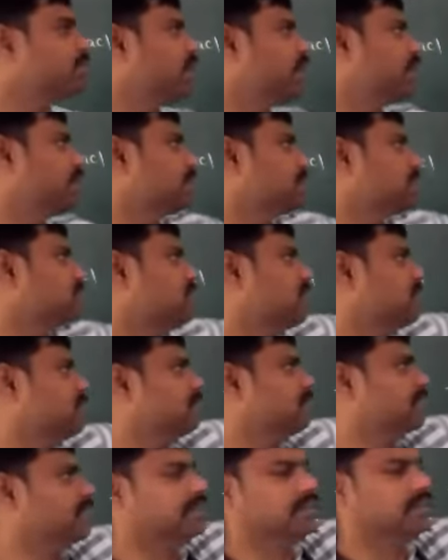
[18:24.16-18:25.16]
Or
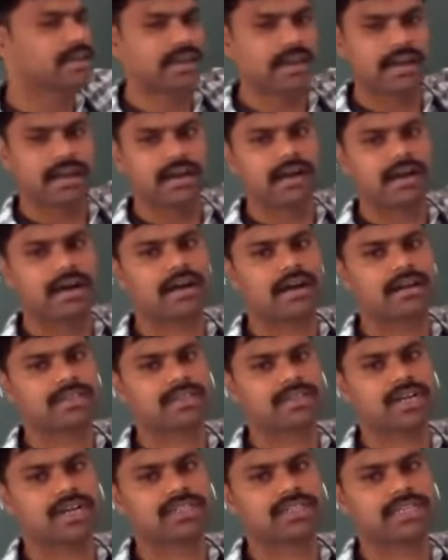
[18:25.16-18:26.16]
insoluble in
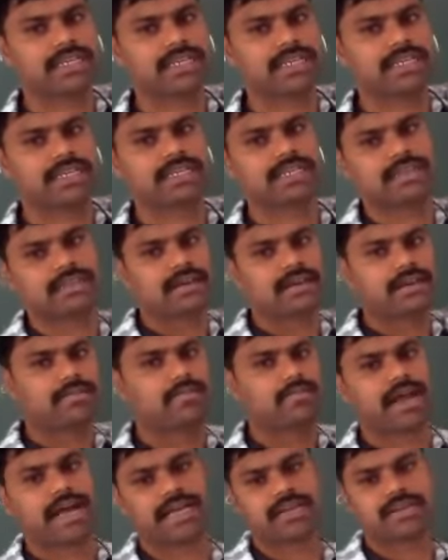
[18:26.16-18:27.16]
saturated
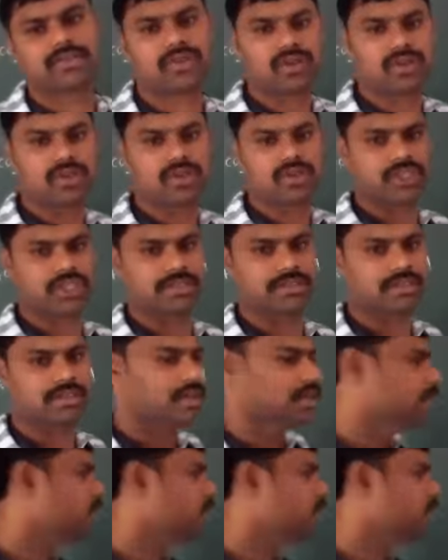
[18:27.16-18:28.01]
brine solution.